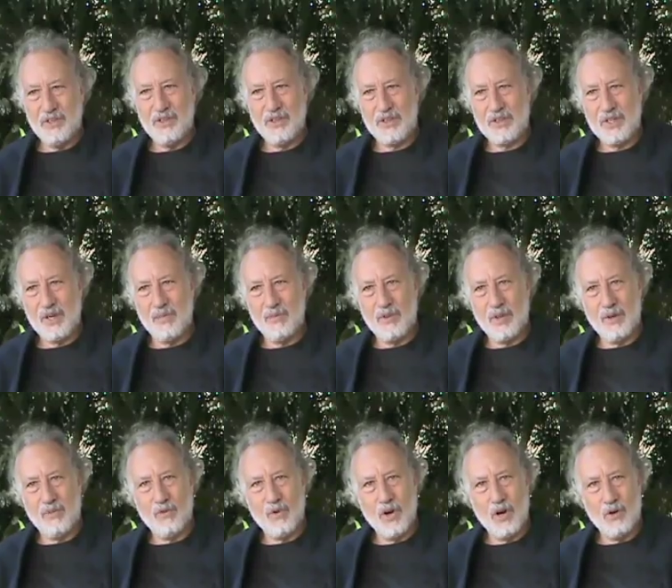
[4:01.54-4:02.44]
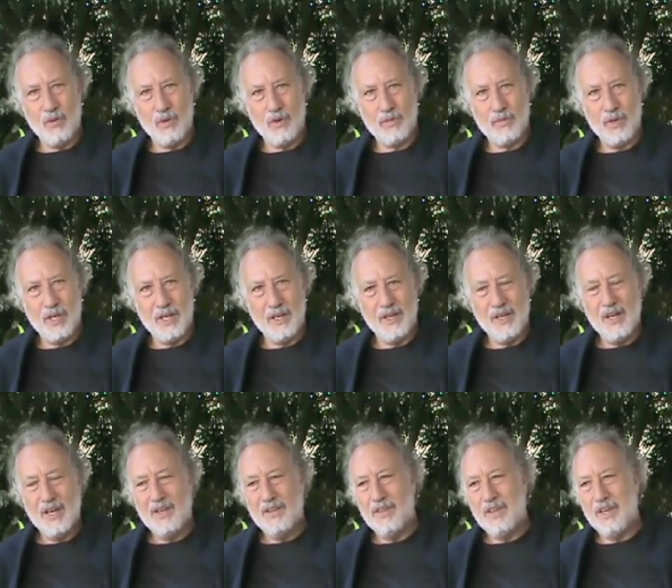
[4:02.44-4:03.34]
that there's something wrong with me.
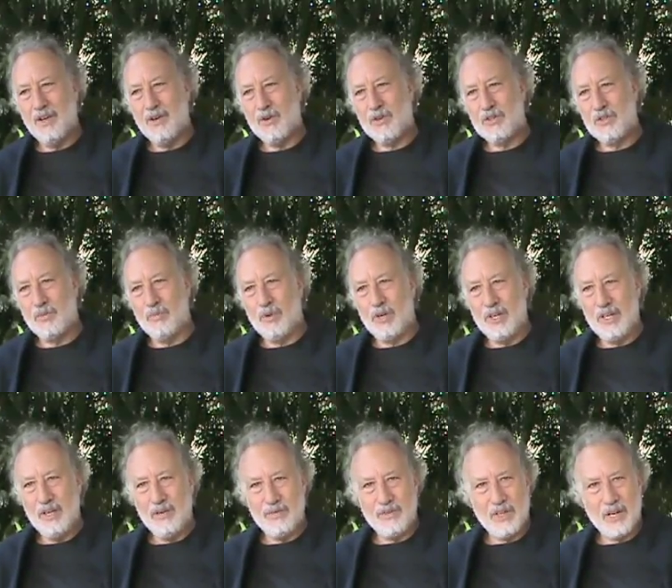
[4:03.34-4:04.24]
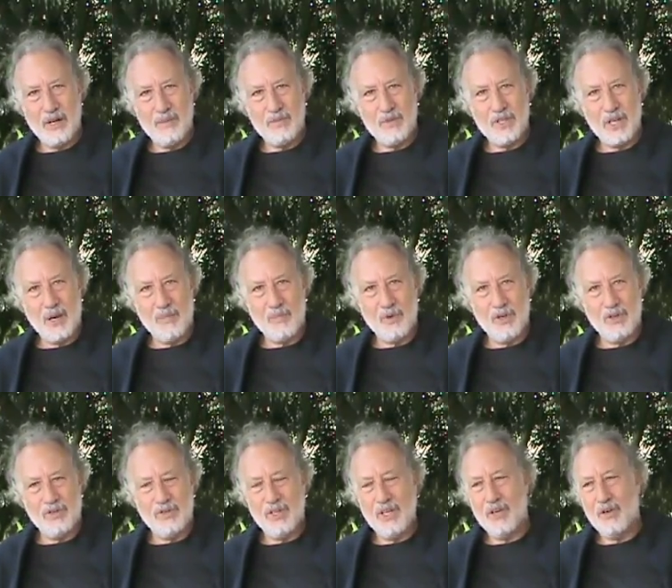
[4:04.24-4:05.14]
The ego is the belief that I'm
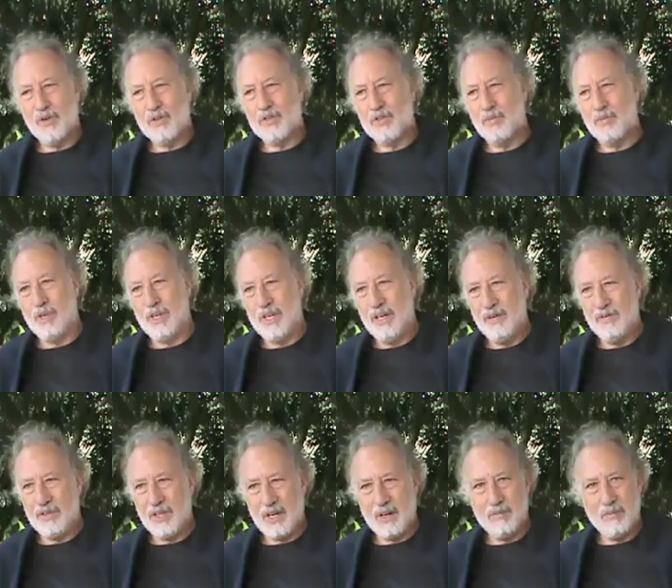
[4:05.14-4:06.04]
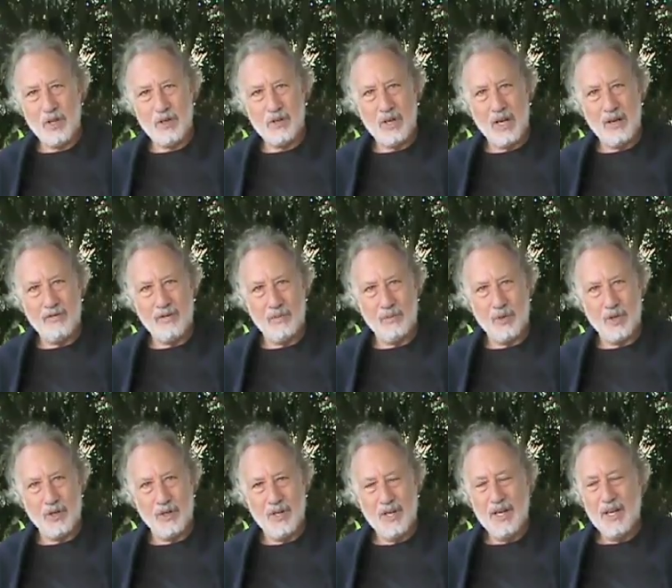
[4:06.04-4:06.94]
separate. The ego is the belief that I'm not
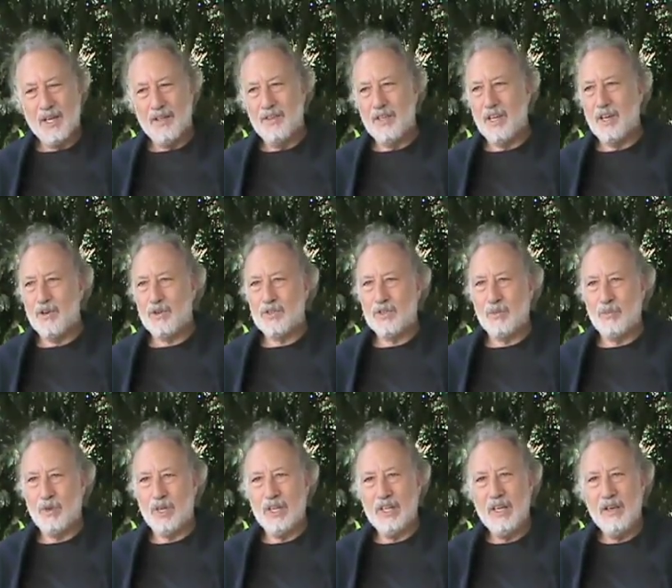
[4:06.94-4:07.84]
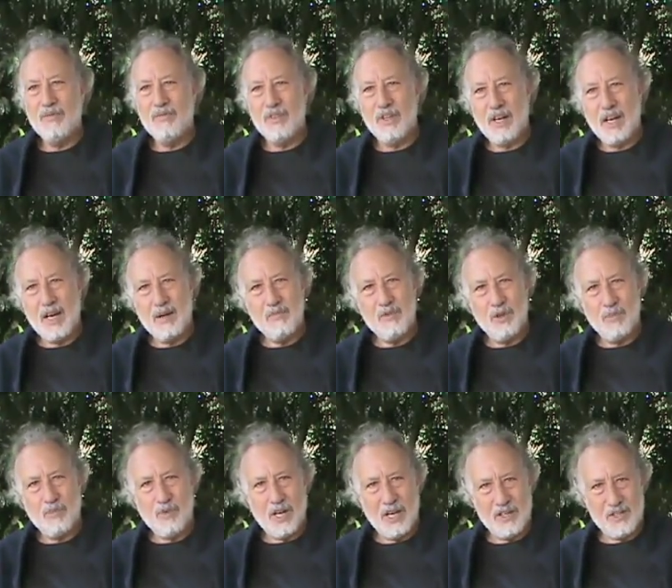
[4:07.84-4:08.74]
lovable. The ego is the belief that I'm
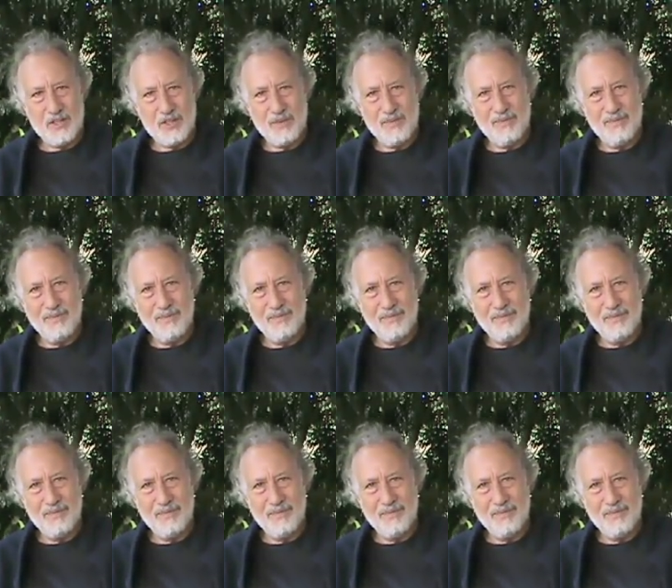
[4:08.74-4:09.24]
depressed.